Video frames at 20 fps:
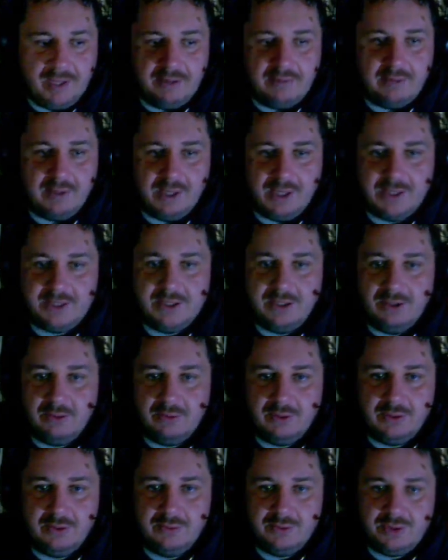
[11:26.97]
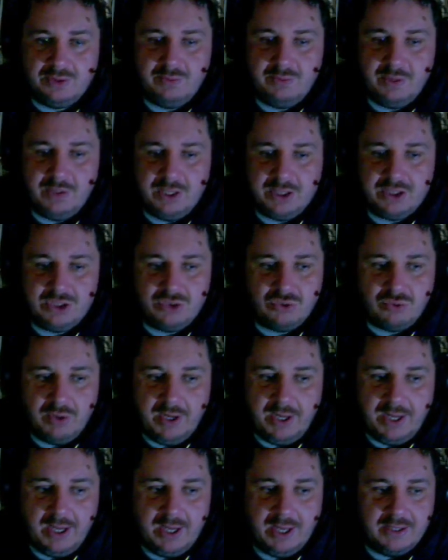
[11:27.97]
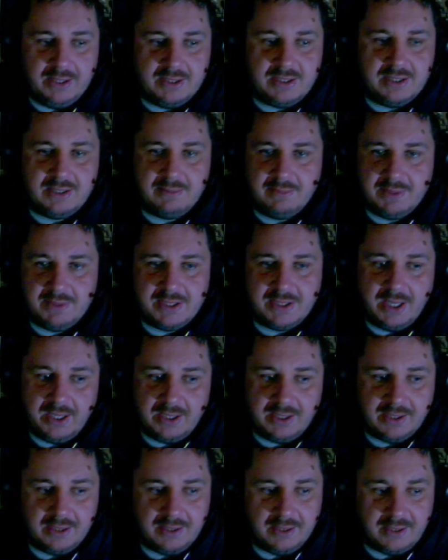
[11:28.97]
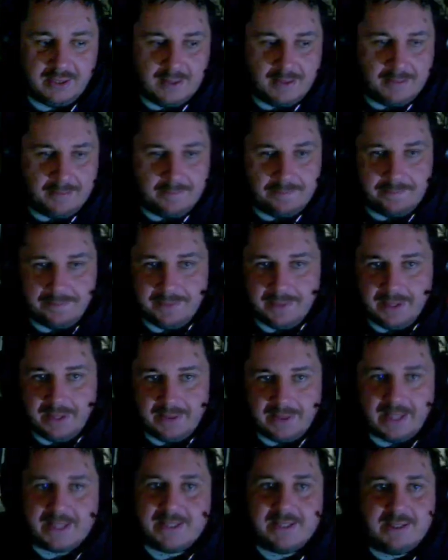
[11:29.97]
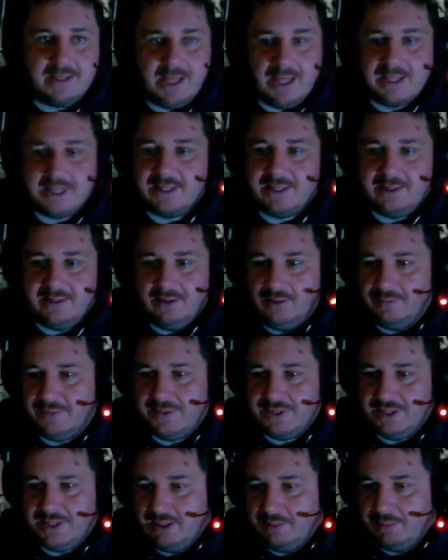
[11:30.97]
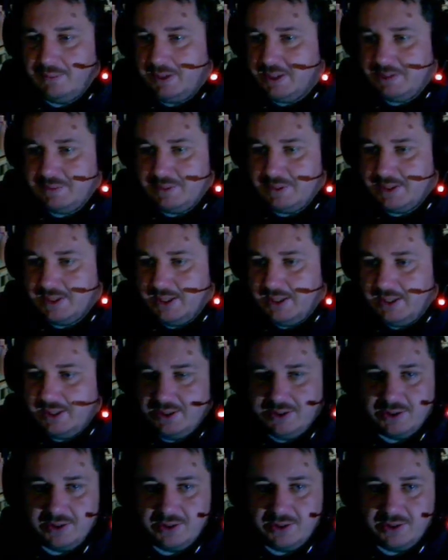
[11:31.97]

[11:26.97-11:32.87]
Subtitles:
realize the Oracle just went like straight out. This is a mistake. That's obviously the biggest mistake, is just